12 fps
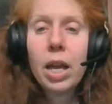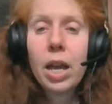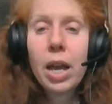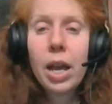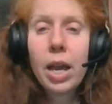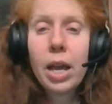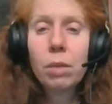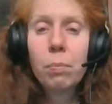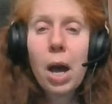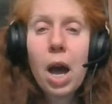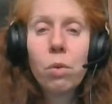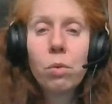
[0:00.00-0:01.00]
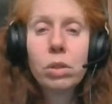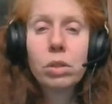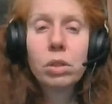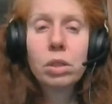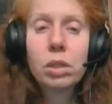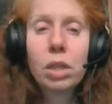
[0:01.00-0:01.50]
and the
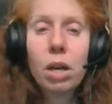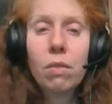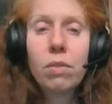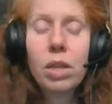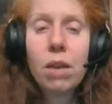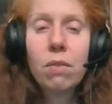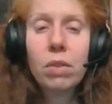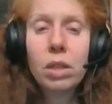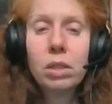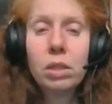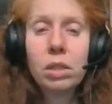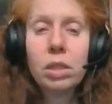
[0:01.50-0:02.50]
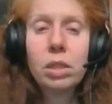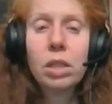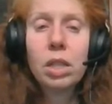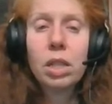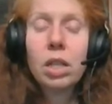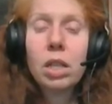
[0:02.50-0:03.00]
powers of the heavens
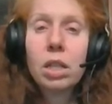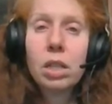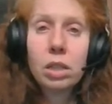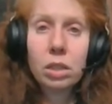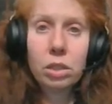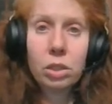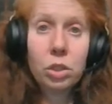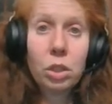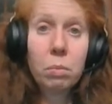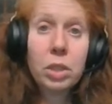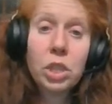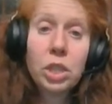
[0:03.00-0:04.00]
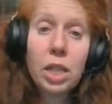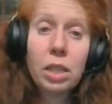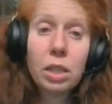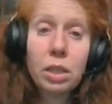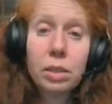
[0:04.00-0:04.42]
shall be shaken.